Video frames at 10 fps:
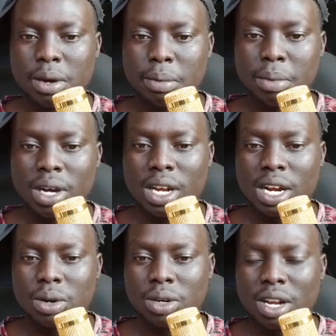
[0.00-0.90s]
But
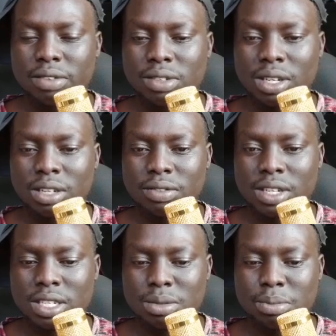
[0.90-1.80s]
I would love to leave it
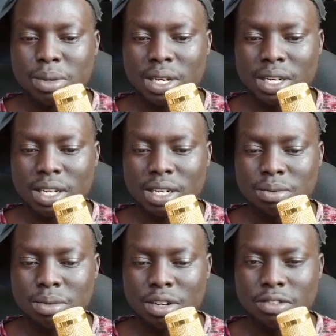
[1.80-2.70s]
as metadata.
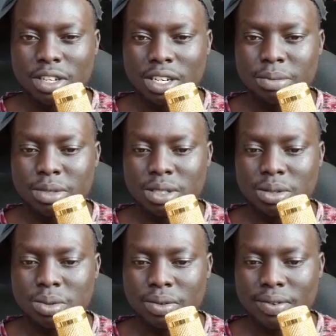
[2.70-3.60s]
Matter of fact, let me
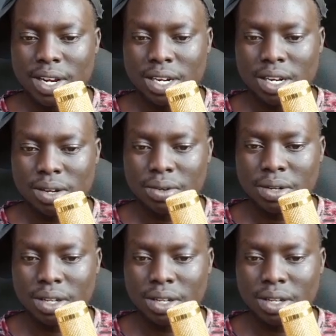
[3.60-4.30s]
do it right now.